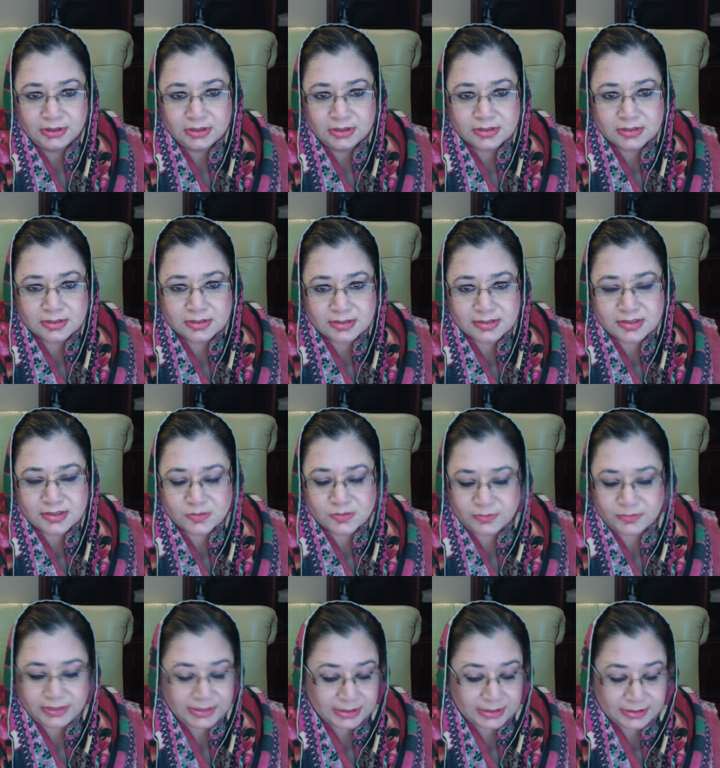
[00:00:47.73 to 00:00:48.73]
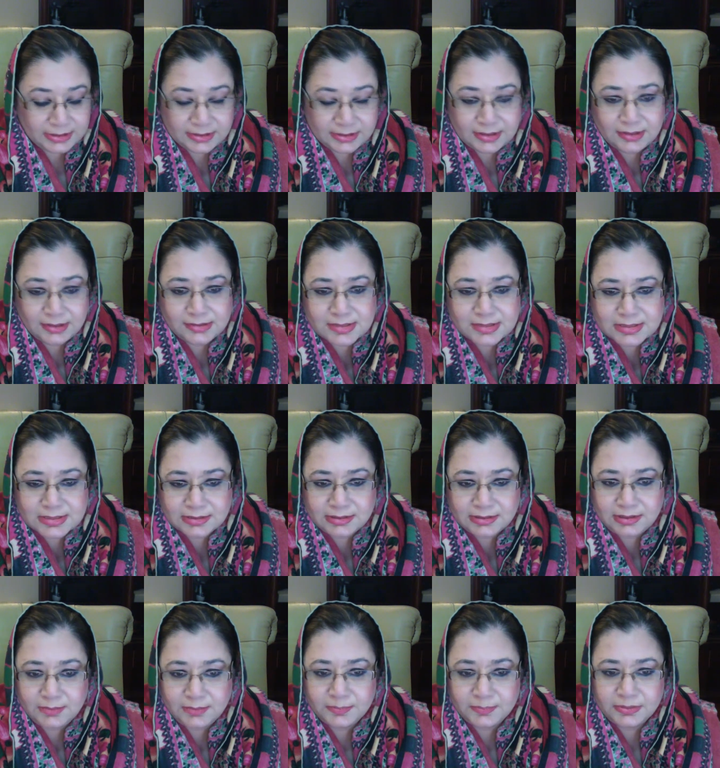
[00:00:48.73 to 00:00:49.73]
So, this is why I can't
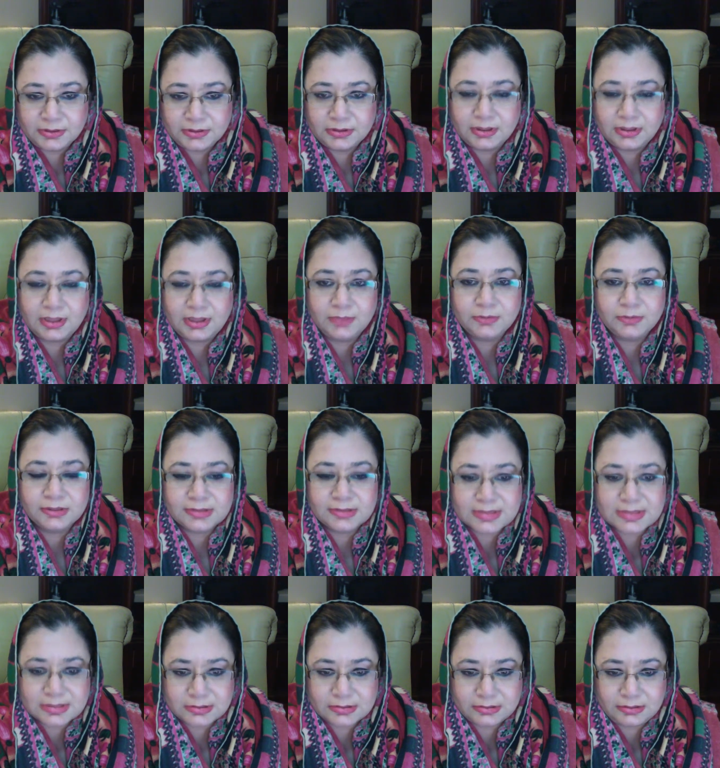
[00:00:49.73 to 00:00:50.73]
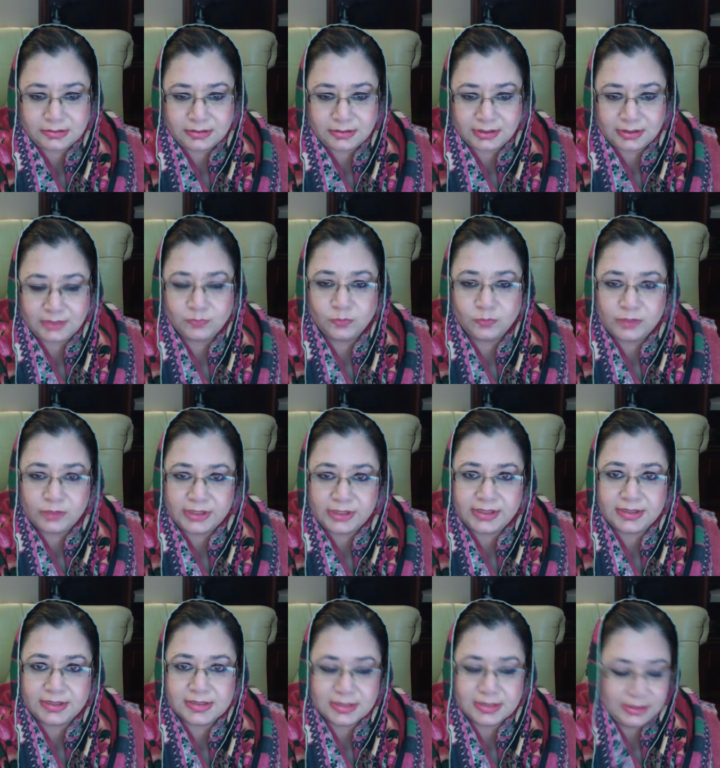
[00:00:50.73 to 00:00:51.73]
sleep. I'm concerned. I'm
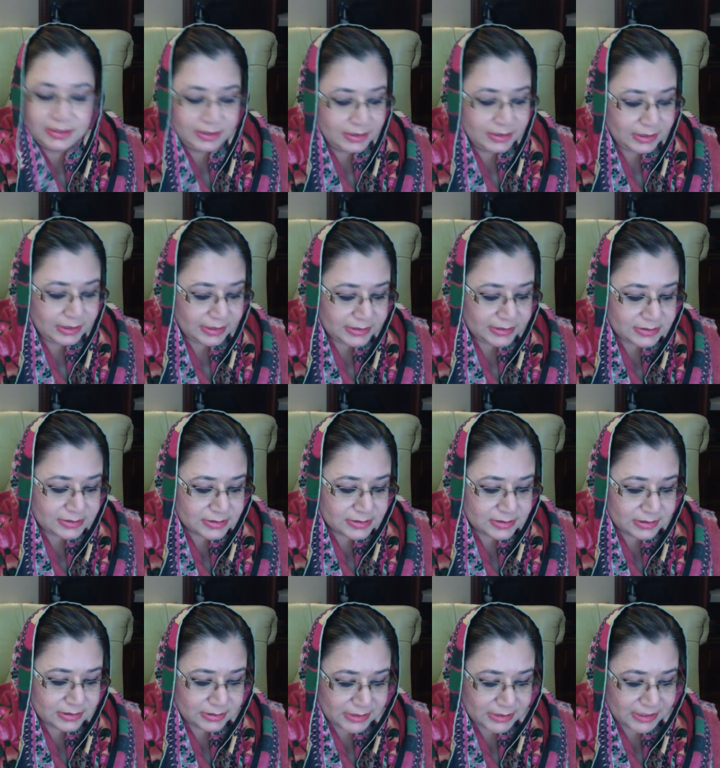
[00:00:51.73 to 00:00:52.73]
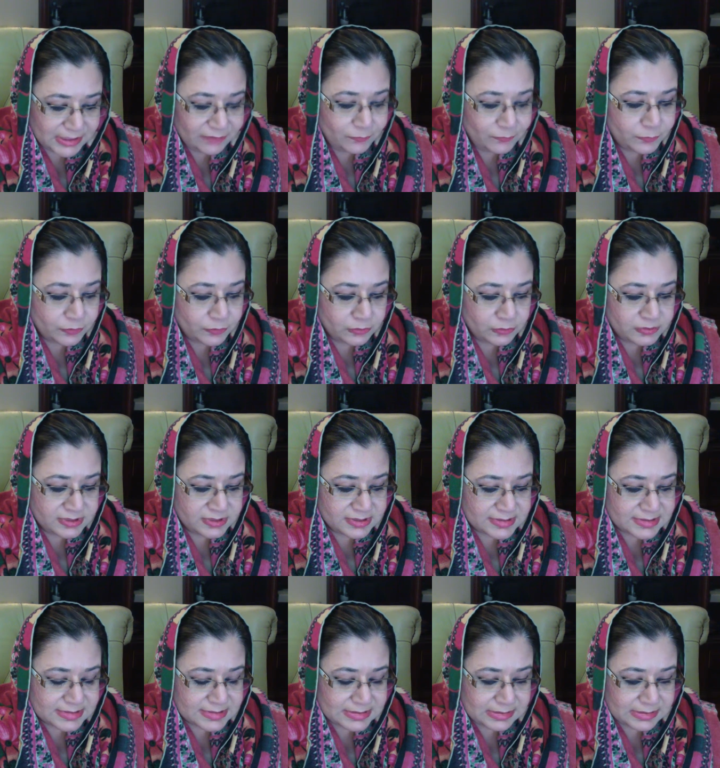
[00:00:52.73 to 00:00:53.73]
worried. I did a live
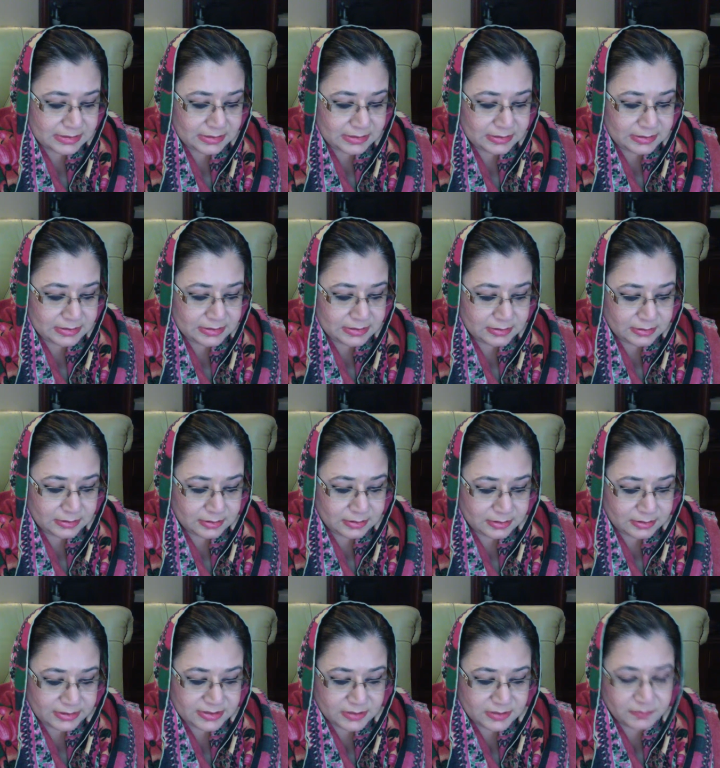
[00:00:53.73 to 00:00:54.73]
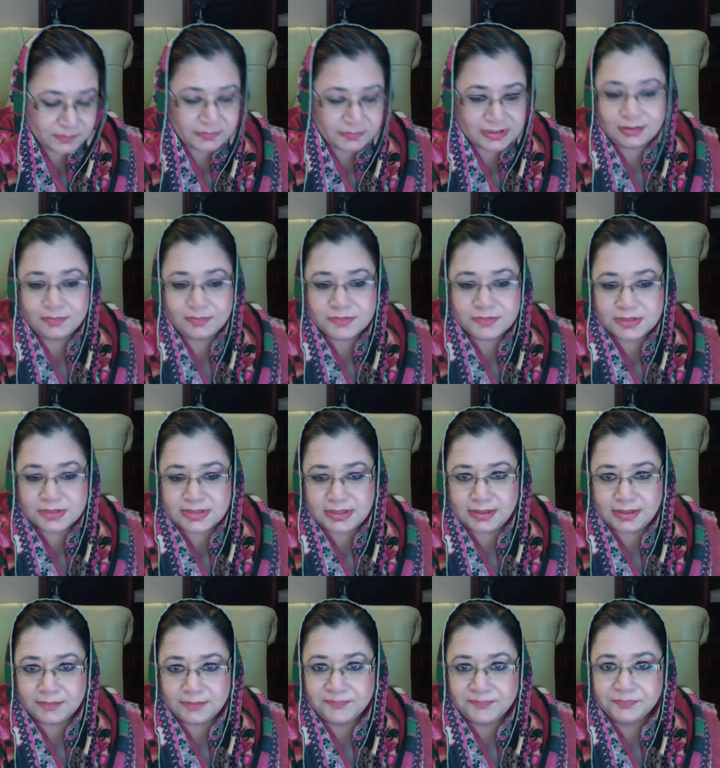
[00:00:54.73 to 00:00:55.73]
protest at the Karachi Press Club
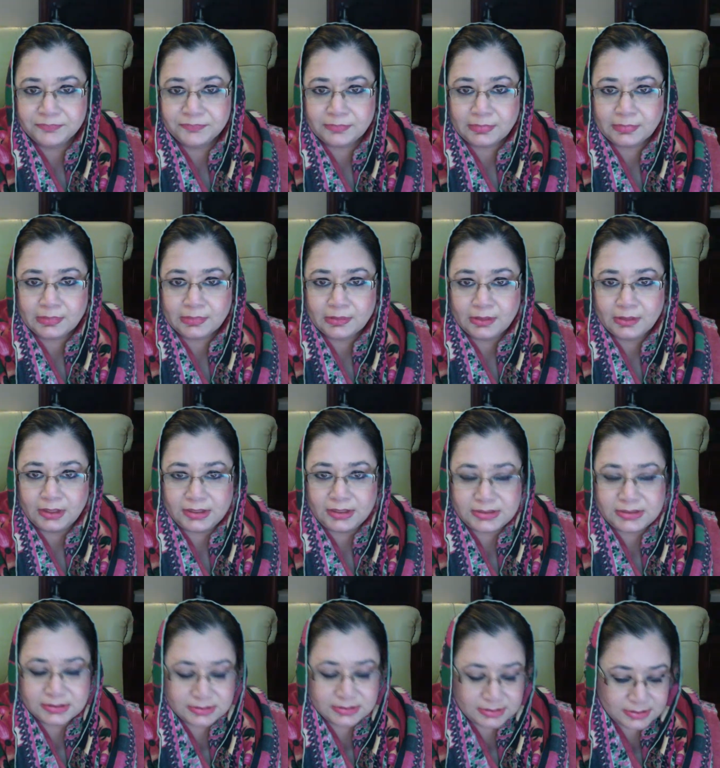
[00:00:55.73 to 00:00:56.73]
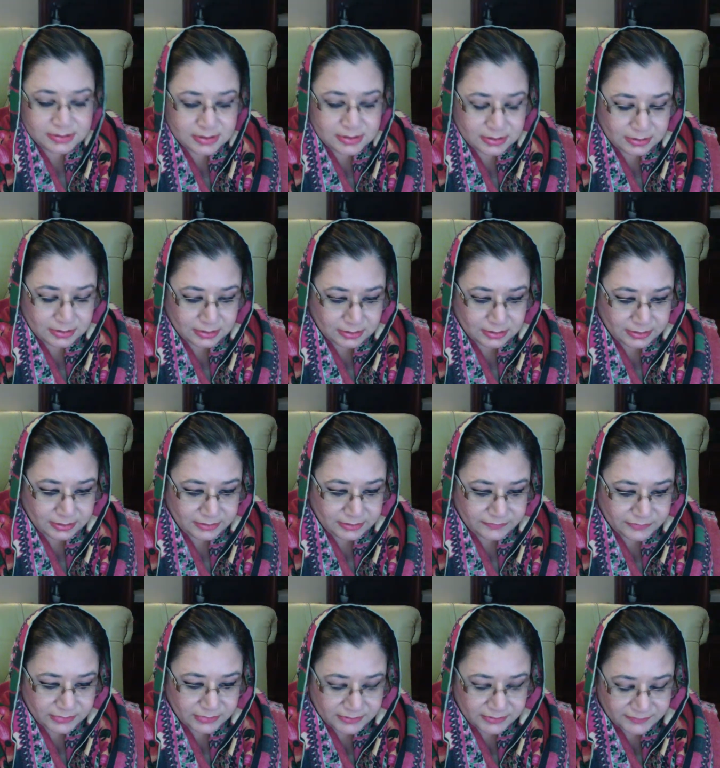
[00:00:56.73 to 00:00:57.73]
today. I did it
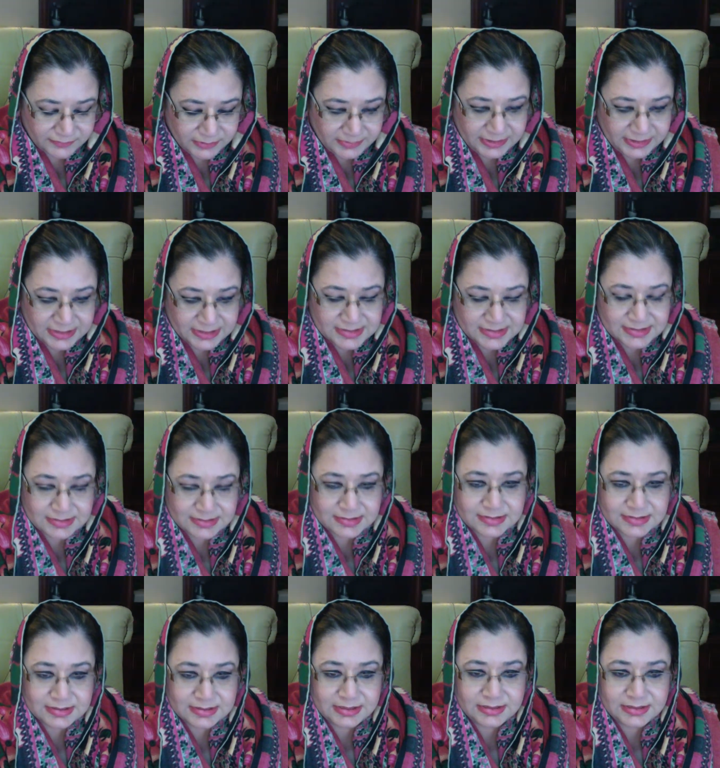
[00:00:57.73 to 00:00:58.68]
in front of the masses.